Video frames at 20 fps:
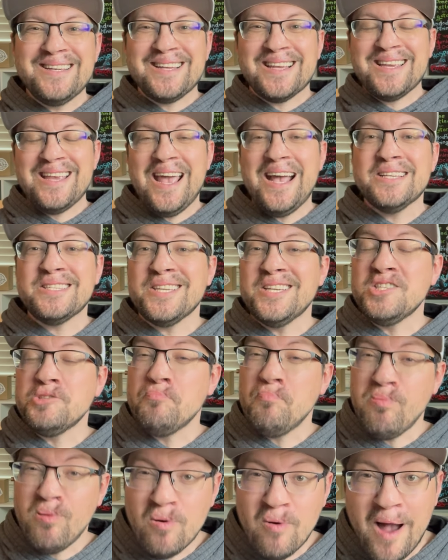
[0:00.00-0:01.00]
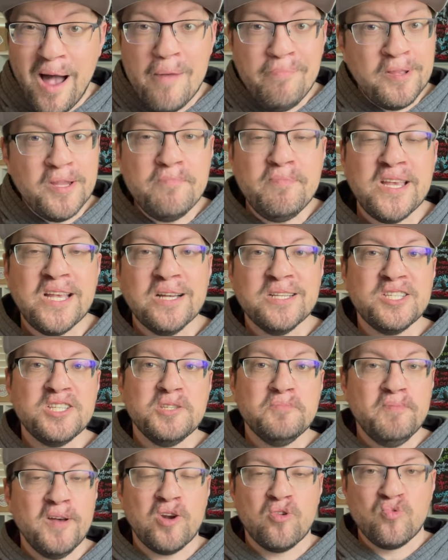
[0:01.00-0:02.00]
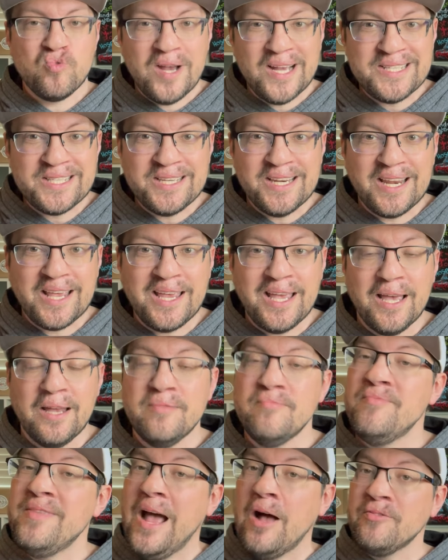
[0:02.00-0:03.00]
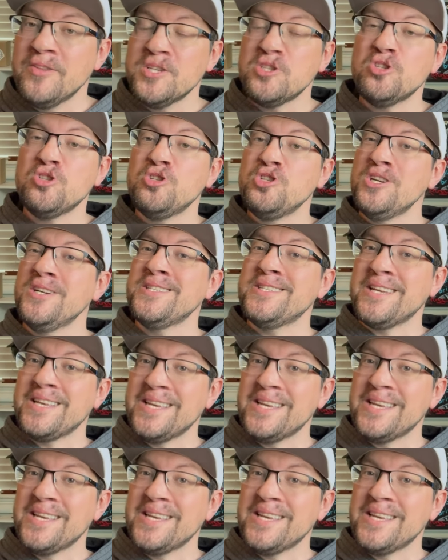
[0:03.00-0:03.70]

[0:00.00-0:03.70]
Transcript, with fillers: to guess, it's probably because he's been arrested again. Now, this is just a